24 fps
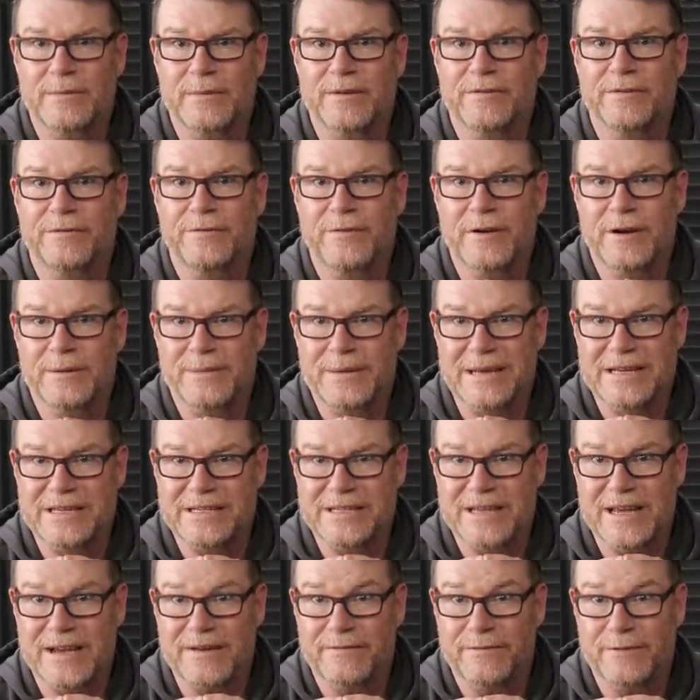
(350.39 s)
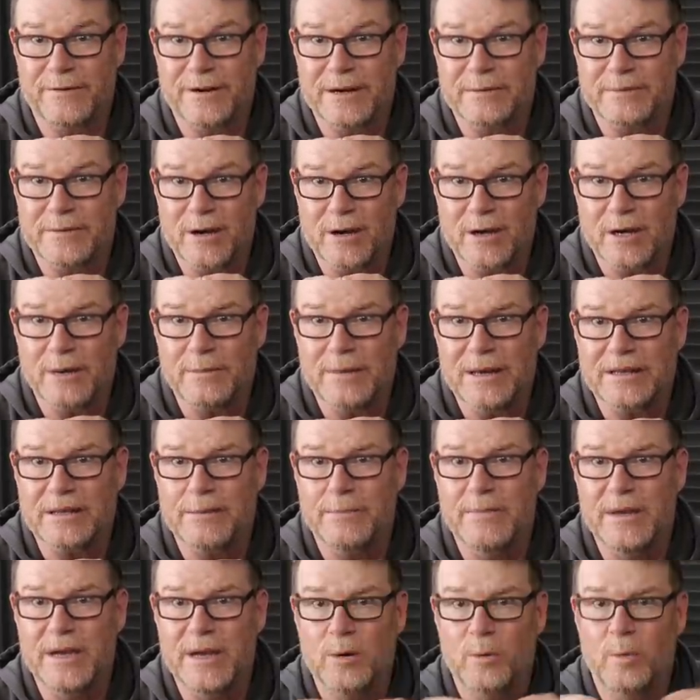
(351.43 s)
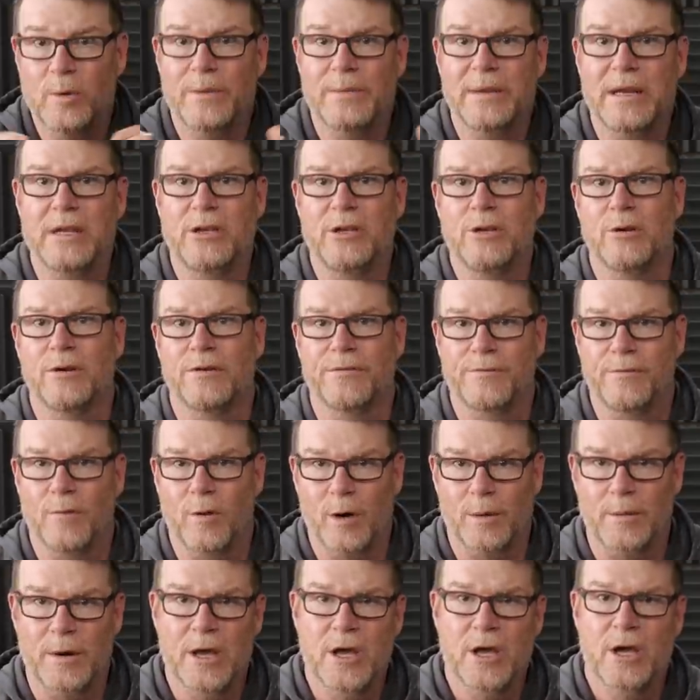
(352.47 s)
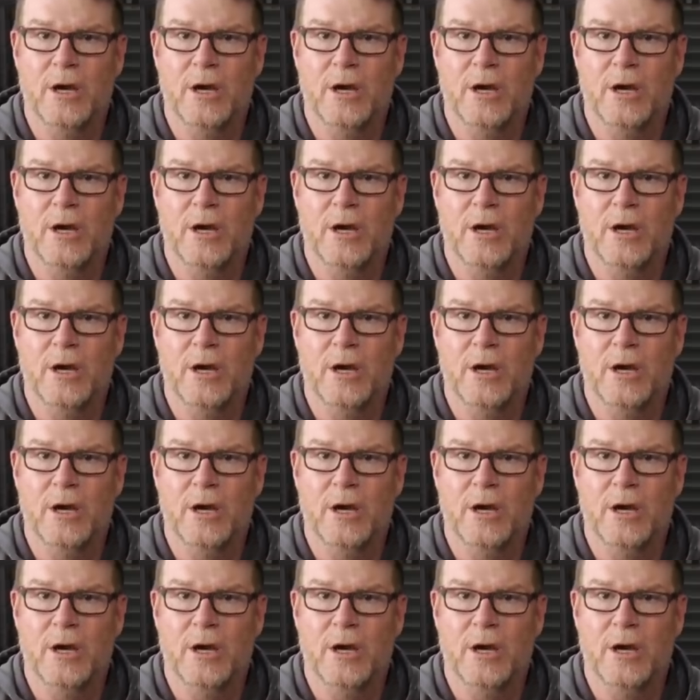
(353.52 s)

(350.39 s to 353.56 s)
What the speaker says: And our freedom is not freedom. Talking about the men and women in uniform